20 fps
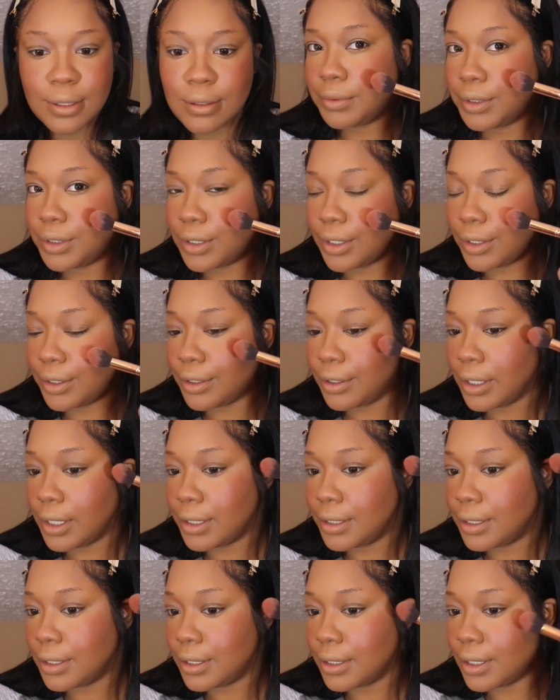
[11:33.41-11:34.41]
When you turn your
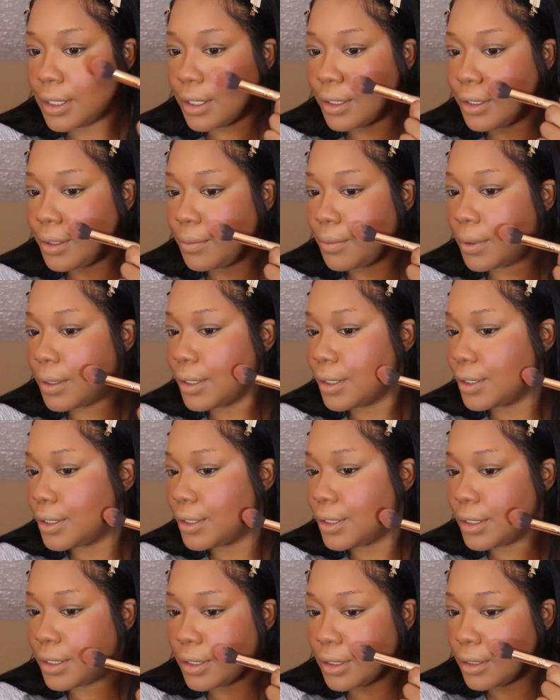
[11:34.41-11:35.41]
head to the side, you want it to
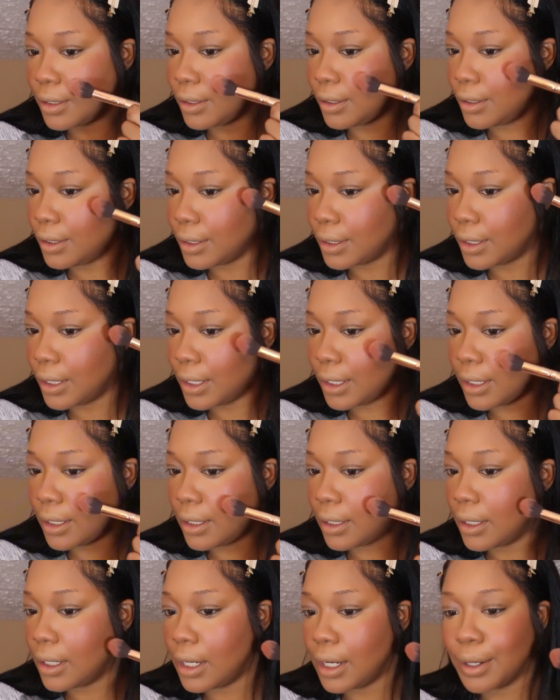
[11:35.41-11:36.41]
just look like
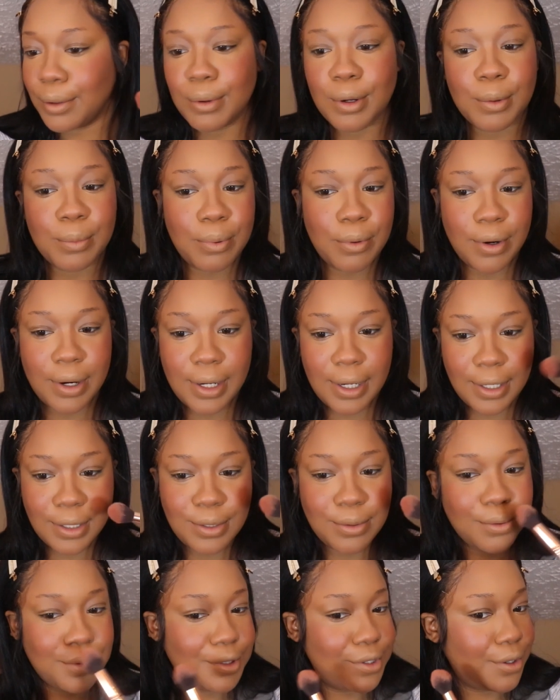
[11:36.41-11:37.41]
an arrow pointing
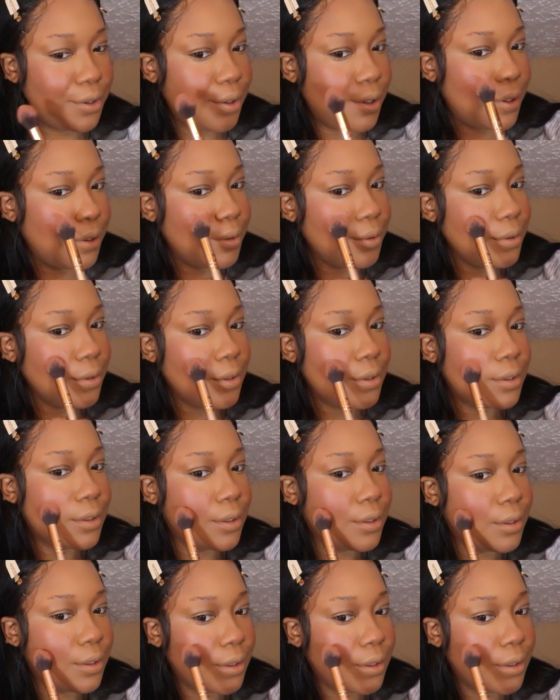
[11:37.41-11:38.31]
towards your nose.